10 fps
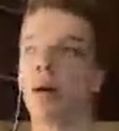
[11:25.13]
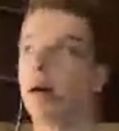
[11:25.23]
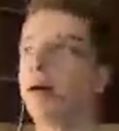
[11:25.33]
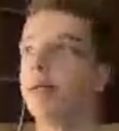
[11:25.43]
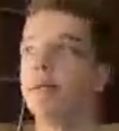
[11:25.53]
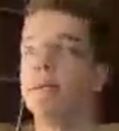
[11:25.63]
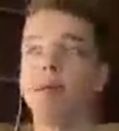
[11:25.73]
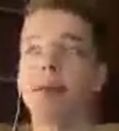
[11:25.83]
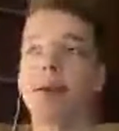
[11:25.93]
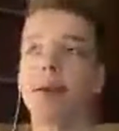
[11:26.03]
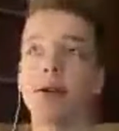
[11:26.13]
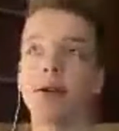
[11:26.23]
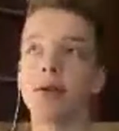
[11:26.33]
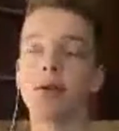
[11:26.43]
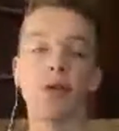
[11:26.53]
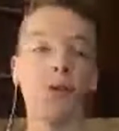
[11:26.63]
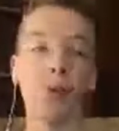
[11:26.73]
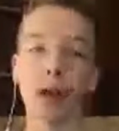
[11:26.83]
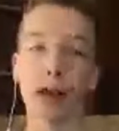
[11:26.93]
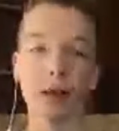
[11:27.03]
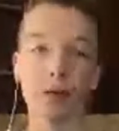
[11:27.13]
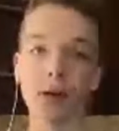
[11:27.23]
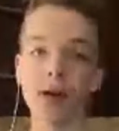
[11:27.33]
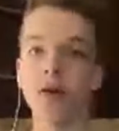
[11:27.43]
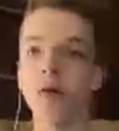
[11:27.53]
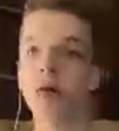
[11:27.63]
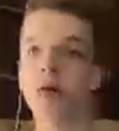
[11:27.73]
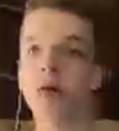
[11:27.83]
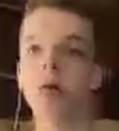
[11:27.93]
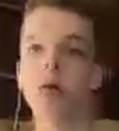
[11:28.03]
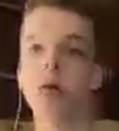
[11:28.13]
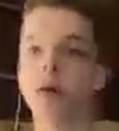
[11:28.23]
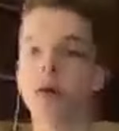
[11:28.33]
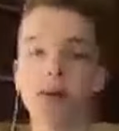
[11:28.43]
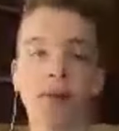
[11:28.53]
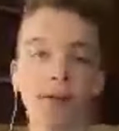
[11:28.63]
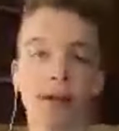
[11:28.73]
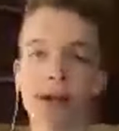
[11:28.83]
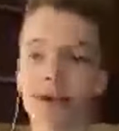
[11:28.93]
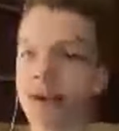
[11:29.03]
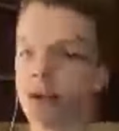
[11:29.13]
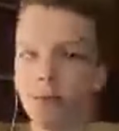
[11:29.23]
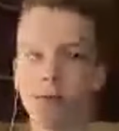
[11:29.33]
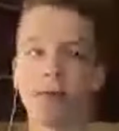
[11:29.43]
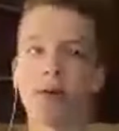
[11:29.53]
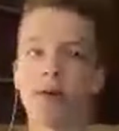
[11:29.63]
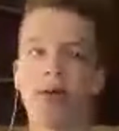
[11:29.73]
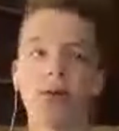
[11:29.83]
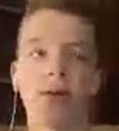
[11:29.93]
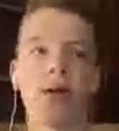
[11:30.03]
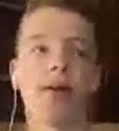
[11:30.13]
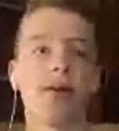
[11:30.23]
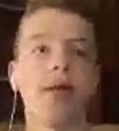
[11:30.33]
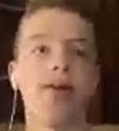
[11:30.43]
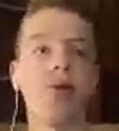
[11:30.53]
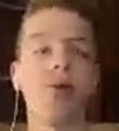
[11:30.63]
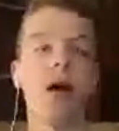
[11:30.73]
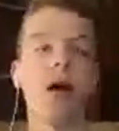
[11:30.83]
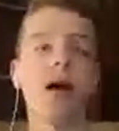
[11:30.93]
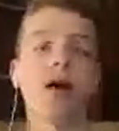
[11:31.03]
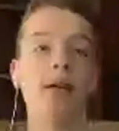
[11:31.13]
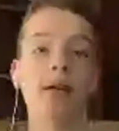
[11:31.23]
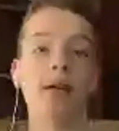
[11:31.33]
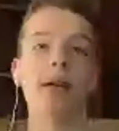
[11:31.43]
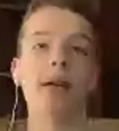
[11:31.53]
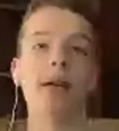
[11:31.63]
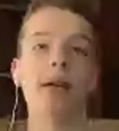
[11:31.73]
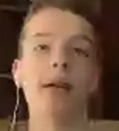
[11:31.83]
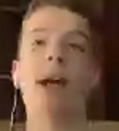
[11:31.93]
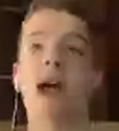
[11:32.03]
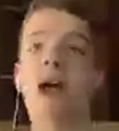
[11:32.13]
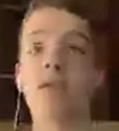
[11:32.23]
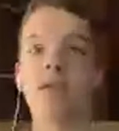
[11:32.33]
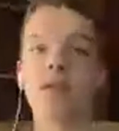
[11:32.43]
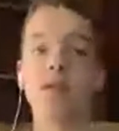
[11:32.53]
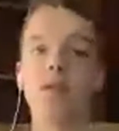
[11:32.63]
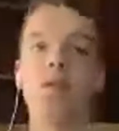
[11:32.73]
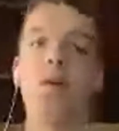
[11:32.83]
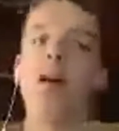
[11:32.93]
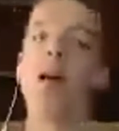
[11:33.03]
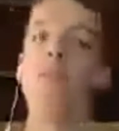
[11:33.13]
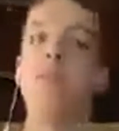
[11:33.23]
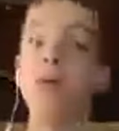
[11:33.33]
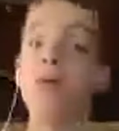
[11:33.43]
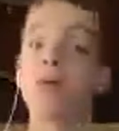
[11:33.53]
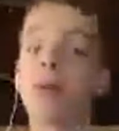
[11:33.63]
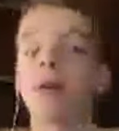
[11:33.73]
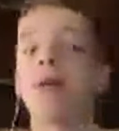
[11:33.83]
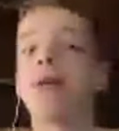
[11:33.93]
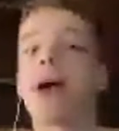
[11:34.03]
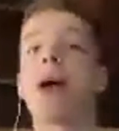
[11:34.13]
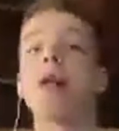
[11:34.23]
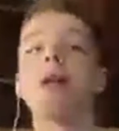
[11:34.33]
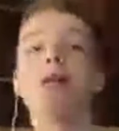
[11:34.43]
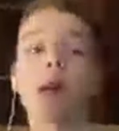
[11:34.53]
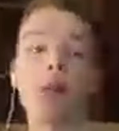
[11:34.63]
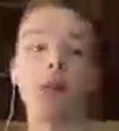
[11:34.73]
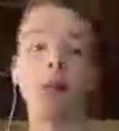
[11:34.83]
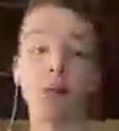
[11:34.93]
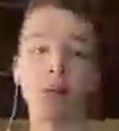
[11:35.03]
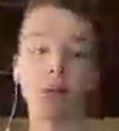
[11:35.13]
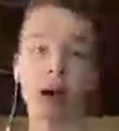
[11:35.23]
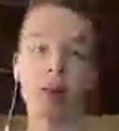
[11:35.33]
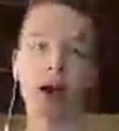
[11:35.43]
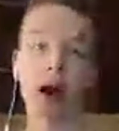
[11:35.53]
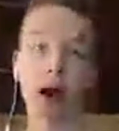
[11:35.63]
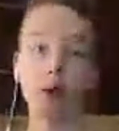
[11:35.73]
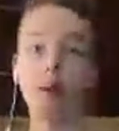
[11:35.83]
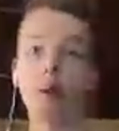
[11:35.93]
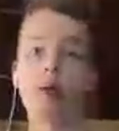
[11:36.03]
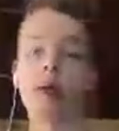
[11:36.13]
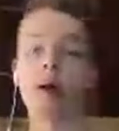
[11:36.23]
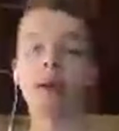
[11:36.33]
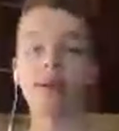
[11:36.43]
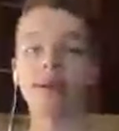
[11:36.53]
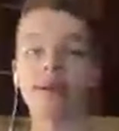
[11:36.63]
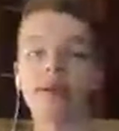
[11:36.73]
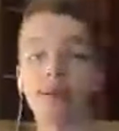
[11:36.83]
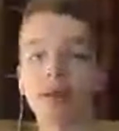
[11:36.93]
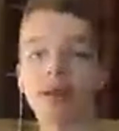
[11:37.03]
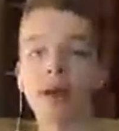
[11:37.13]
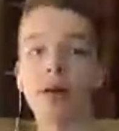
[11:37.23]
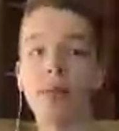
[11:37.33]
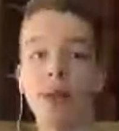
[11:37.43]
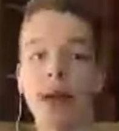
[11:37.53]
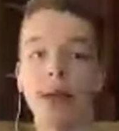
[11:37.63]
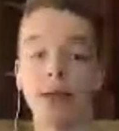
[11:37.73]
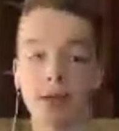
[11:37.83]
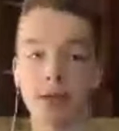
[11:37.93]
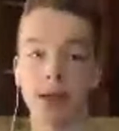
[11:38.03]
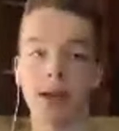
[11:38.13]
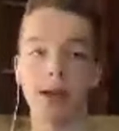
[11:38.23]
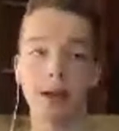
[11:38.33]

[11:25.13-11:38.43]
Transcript: Blender 2.83 tutorial, different, like, software versions or whatever to get into that avenue where if people search that, you might be able to come up or they might see your video and be interested,